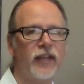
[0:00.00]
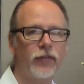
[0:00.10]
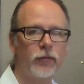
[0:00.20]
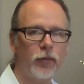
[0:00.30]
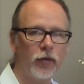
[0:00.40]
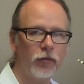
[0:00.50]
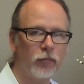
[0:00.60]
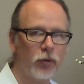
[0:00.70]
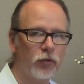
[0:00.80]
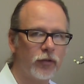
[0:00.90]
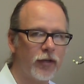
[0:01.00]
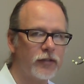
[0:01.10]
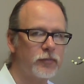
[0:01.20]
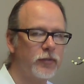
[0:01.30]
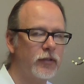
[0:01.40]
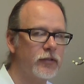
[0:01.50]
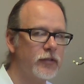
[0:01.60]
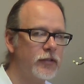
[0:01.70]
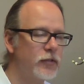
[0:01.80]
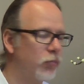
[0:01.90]
nothing better than Botox because
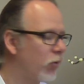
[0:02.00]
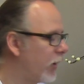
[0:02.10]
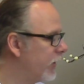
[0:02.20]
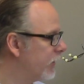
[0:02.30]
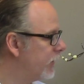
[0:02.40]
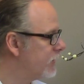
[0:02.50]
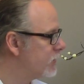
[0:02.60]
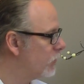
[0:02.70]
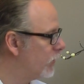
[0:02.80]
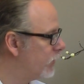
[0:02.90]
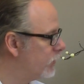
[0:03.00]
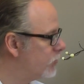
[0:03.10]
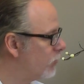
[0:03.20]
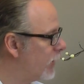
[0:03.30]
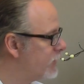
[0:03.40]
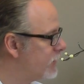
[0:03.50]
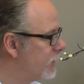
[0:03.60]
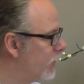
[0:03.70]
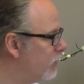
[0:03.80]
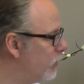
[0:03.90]
it is the product that's going to address
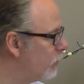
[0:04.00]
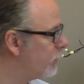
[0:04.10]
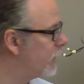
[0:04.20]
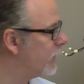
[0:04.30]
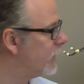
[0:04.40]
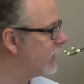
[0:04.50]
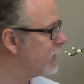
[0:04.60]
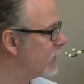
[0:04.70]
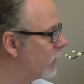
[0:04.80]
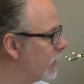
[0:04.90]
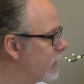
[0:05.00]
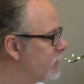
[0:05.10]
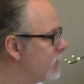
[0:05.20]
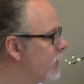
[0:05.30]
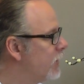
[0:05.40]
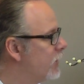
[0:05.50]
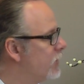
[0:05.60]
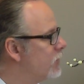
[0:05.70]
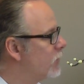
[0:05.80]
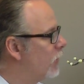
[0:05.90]
the movement in these areas.
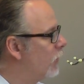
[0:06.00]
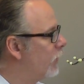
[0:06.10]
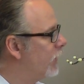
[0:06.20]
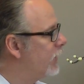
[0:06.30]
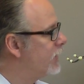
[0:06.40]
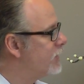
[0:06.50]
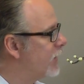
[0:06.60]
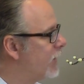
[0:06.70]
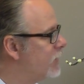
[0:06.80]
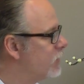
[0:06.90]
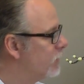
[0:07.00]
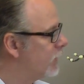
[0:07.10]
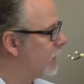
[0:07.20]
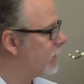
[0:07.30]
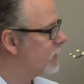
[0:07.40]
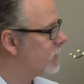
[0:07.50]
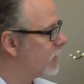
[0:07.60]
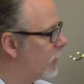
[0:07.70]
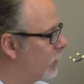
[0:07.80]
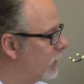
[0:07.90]
So in this case, it would take just a
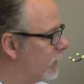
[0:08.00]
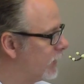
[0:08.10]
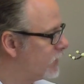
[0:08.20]
couple little